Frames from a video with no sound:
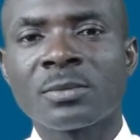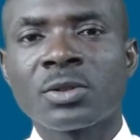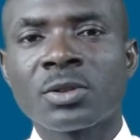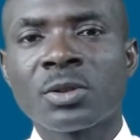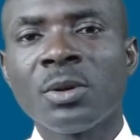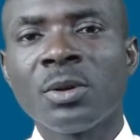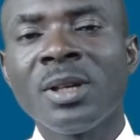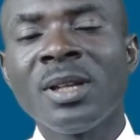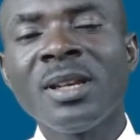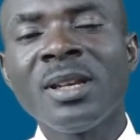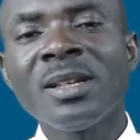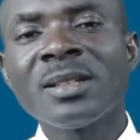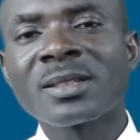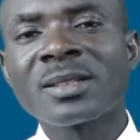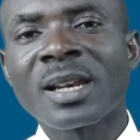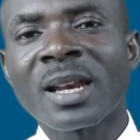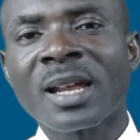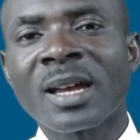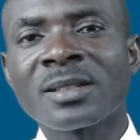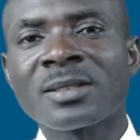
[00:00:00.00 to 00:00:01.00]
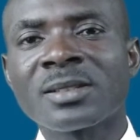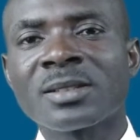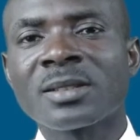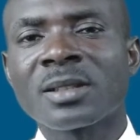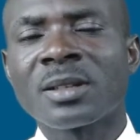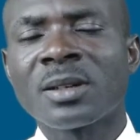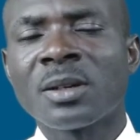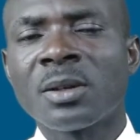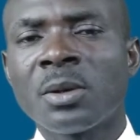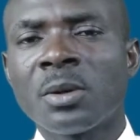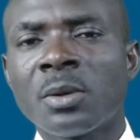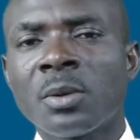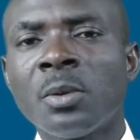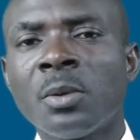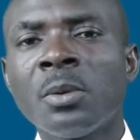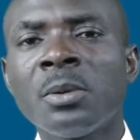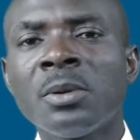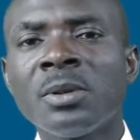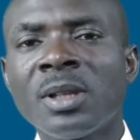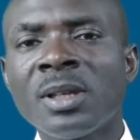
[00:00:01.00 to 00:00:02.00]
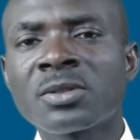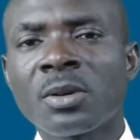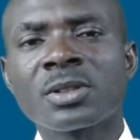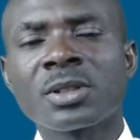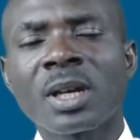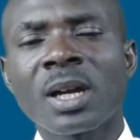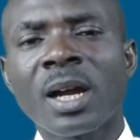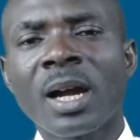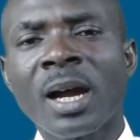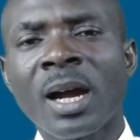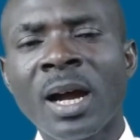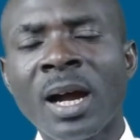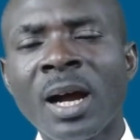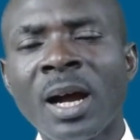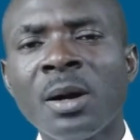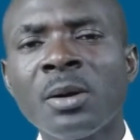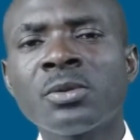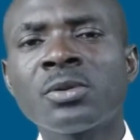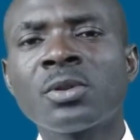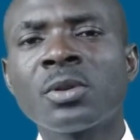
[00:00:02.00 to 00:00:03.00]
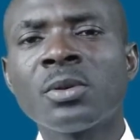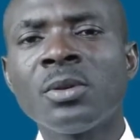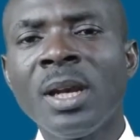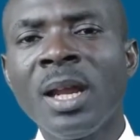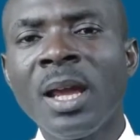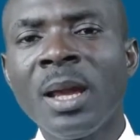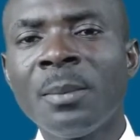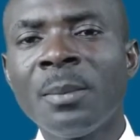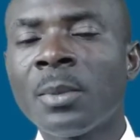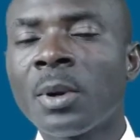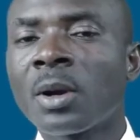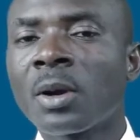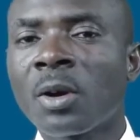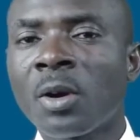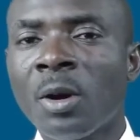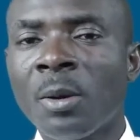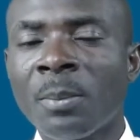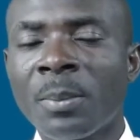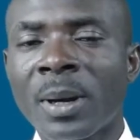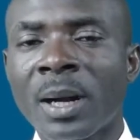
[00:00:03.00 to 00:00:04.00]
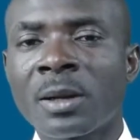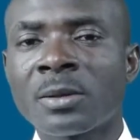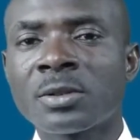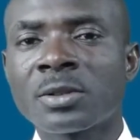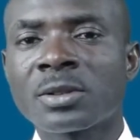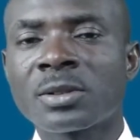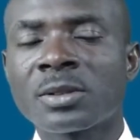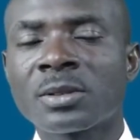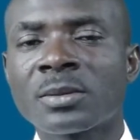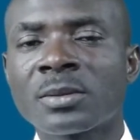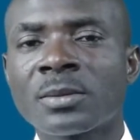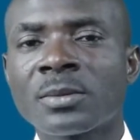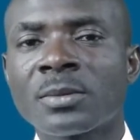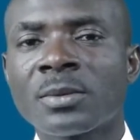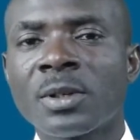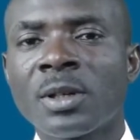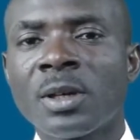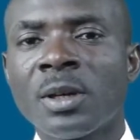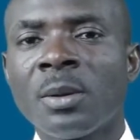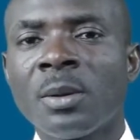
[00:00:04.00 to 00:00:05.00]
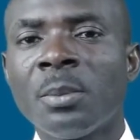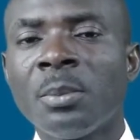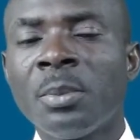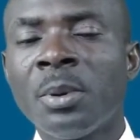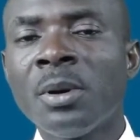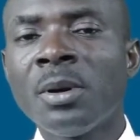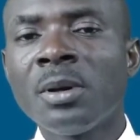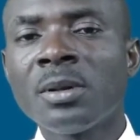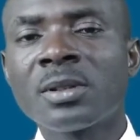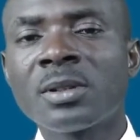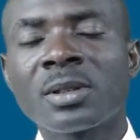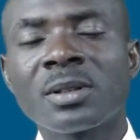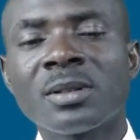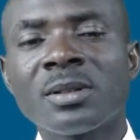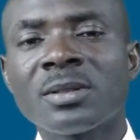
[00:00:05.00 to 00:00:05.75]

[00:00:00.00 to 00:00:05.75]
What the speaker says: So in this class, we will discuss how to name compounds, both